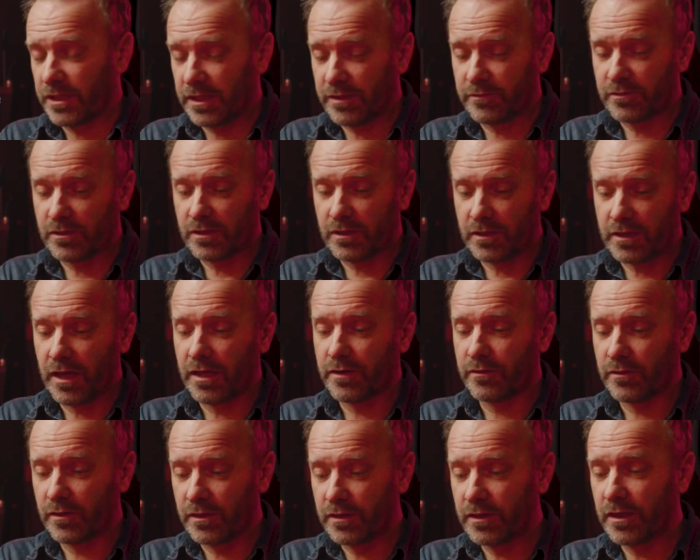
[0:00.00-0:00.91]
It gave it a
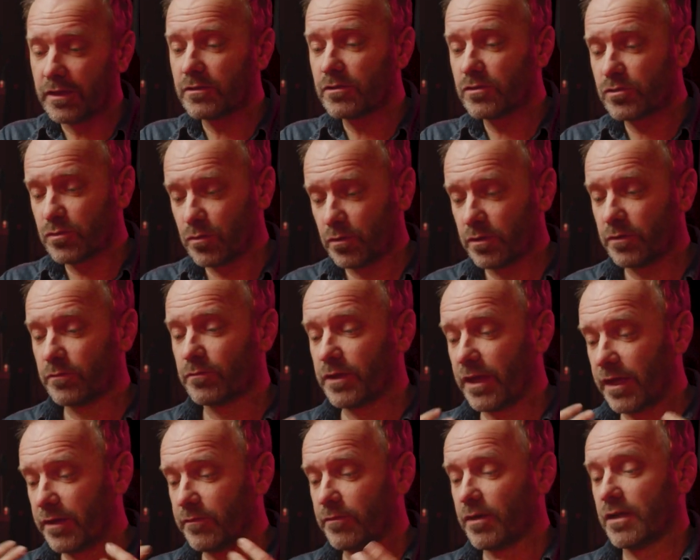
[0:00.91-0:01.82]
kind of, it sort
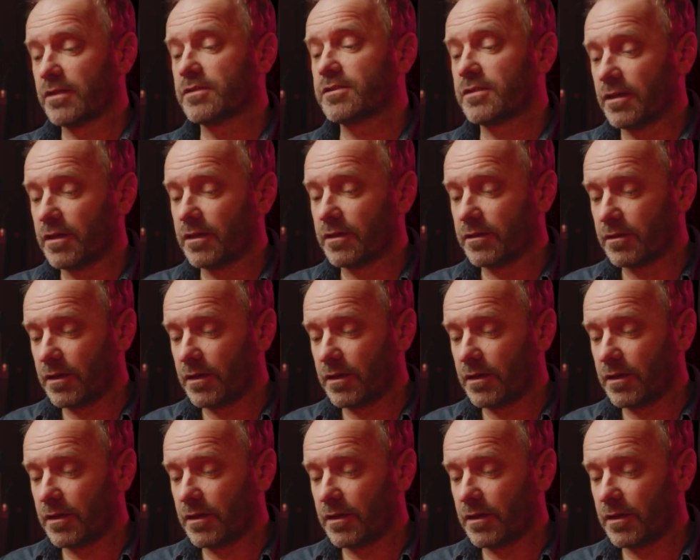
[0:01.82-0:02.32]
of gave us,